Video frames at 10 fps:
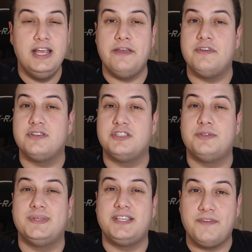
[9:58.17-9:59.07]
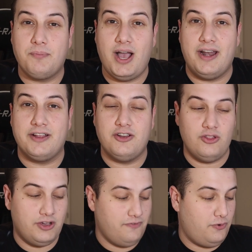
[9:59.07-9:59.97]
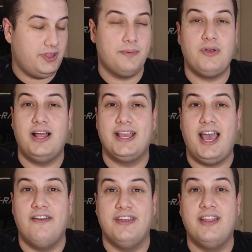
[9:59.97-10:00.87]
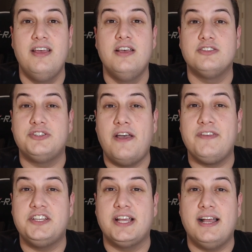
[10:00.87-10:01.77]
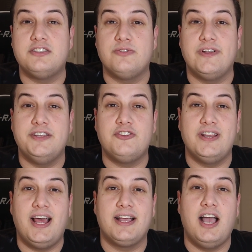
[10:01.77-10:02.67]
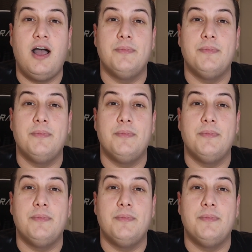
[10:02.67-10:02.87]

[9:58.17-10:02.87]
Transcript: If there's a specific product you're looking for, they probably have it. So definitely check out serenetree.com